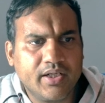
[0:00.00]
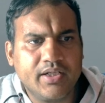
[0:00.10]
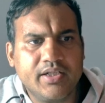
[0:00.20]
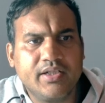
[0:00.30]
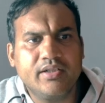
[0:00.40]

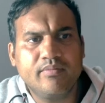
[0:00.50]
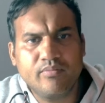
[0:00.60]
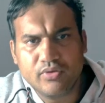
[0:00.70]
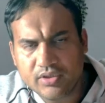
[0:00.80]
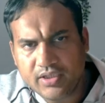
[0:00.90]
edit it,
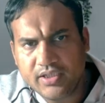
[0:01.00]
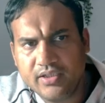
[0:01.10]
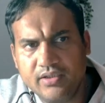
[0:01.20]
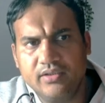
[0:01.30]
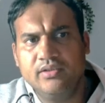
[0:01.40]
put the
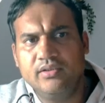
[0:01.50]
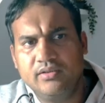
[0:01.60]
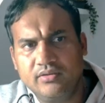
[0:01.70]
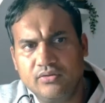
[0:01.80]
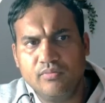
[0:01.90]
link,
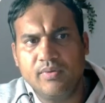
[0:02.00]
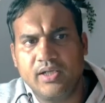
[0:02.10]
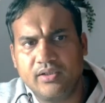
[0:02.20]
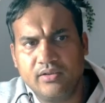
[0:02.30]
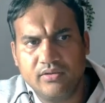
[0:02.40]
go
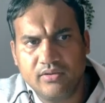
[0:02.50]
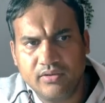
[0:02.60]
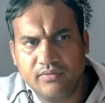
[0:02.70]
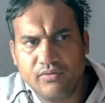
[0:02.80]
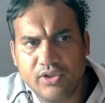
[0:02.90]
back.
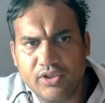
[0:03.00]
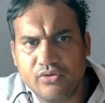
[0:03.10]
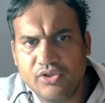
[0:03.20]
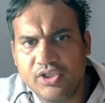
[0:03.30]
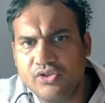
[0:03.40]
If you need
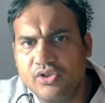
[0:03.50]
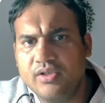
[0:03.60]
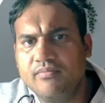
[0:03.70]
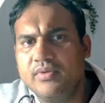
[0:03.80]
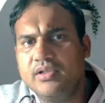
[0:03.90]
to change your
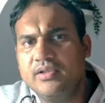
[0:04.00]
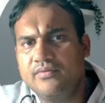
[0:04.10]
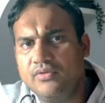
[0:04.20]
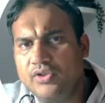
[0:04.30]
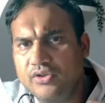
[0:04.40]
number,
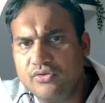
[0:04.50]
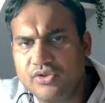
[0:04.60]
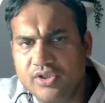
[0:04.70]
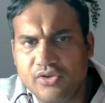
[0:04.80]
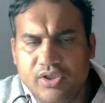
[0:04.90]
if you need to
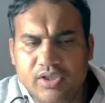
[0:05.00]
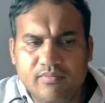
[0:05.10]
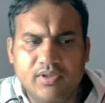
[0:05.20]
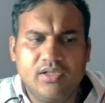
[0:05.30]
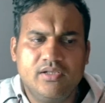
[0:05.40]
change your
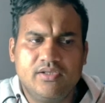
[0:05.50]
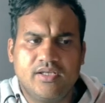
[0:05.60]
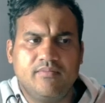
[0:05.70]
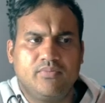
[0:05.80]
email, same